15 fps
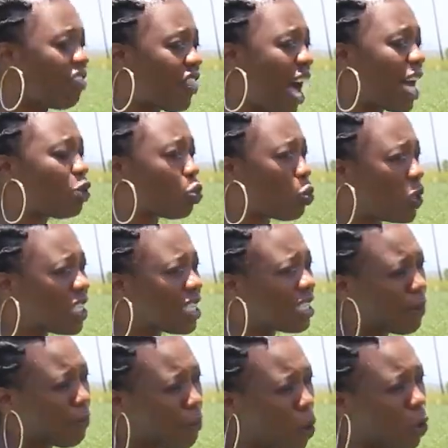that which
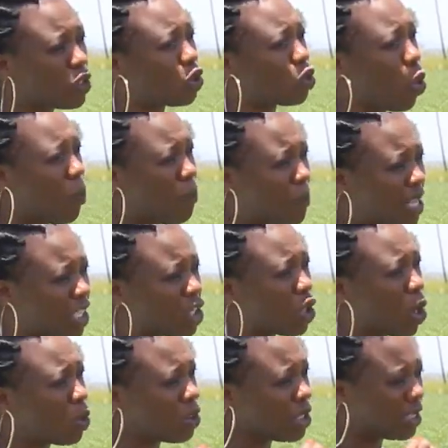supports
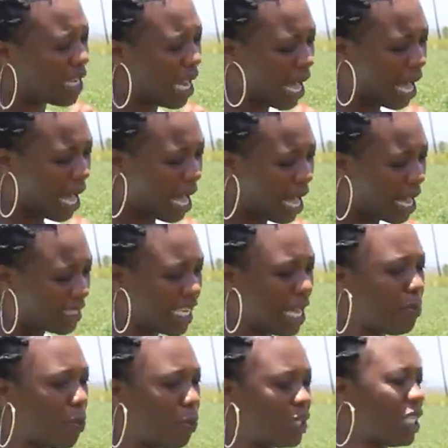commercial
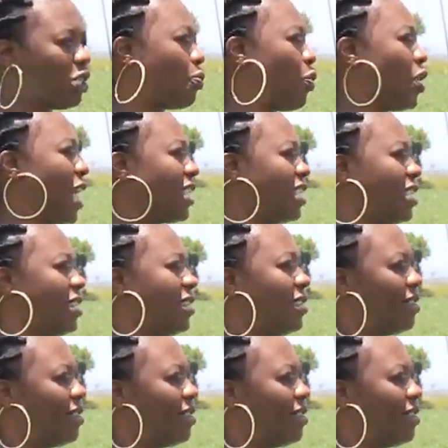table potato production.